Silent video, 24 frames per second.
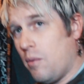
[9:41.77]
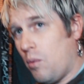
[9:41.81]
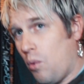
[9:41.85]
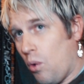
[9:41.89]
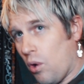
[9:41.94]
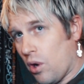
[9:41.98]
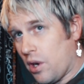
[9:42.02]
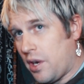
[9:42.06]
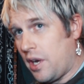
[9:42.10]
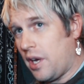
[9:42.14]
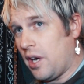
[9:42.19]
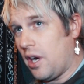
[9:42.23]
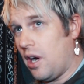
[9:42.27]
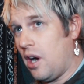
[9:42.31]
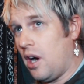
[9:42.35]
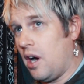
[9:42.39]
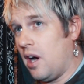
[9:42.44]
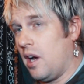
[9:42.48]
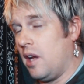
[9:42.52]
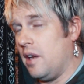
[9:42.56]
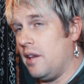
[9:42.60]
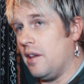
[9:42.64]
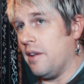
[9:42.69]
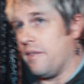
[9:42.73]
working
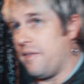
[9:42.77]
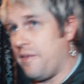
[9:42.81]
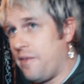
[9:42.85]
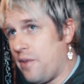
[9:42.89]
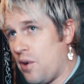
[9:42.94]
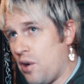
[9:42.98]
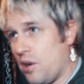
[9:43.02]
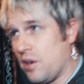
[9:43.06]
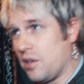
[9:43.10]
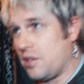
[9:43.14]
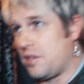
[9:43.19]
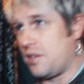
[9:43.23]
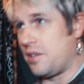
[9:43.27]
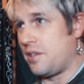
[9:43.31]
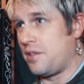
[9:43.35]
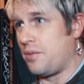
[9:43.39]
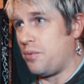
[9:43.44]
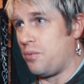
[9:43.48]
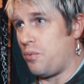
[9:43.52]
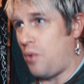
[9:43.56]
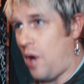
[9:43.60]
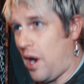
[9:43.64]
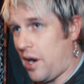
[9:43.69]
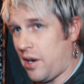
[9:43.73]
on the first
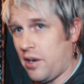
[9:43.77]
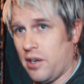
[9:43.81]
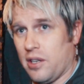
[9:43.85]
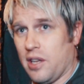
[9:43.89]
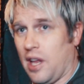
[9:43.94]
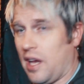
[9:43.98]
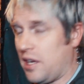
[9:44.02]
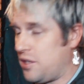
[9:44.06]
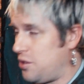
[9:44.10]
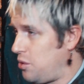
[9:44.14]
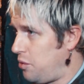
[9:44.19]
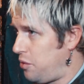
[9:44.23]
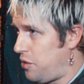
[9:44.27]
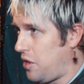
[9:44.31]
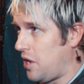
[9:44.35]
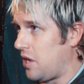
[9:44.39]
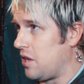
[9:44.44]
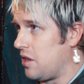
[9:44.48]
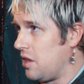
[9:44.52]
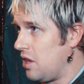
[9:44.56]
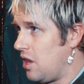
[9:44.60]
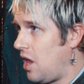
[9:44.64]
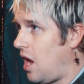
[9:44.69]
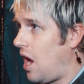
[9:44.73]
record, like, so Think
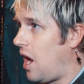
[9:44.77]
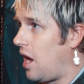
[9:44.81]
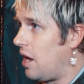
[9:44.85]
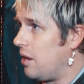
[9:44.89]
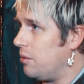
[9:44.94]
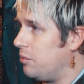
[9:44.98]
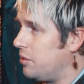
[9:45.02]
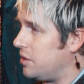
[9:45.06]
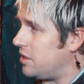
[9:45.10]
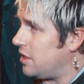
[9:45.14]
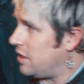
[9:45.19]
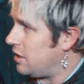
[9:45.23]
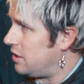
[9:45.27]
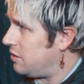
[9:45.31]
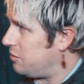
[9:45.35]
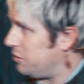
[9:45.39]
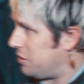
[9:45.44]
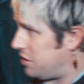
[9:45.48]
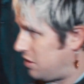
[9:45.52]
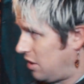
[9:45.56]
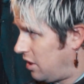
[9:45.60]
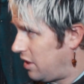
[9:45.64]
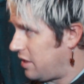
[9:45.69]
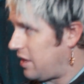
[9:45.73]
of the Lie, we
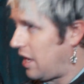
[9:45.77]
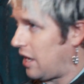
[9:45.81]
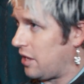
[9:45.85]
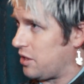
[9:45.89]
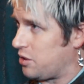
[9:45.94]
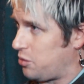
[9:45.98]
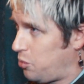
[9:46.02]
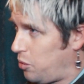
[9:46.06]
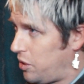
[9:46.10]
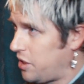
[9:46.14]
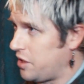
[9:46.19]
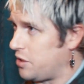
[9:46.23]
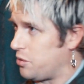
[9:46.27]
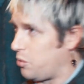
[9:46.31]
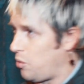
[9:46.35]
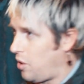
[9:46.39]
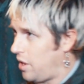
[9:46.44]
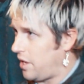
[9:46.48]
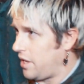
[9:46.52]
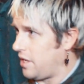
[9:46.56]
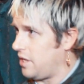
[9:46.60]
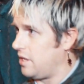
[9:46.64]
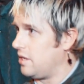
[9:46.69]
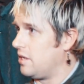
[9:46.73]
started that in
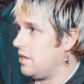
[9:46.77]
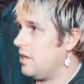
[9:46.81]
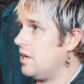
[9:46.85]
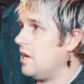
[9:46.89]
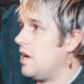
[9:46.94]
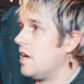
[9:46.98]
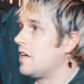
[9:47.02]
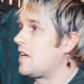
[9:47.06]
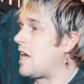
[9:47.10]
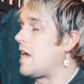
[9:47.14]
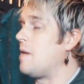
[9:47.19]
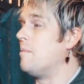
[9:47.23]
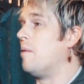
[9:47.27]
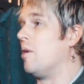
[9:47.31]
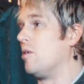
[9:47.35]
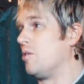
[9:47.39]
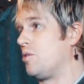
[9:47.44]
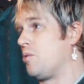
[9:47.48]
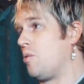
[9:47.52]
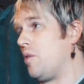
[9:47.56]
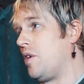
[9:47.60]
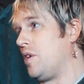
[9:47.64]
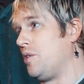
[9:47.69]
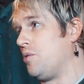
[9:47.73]
2020, came out
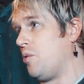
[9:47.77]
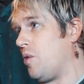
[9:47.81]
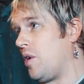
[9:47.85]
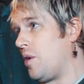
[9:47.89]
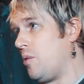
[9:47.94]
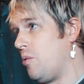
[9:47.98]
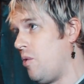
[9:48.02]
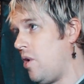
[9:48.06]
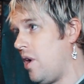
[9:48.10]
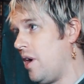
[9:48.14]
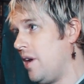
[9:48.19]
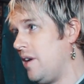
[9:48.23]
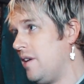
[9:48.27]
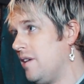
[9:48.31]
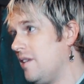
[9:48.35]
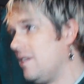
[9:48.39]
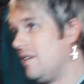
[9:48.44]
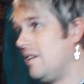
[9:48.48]
in 2021.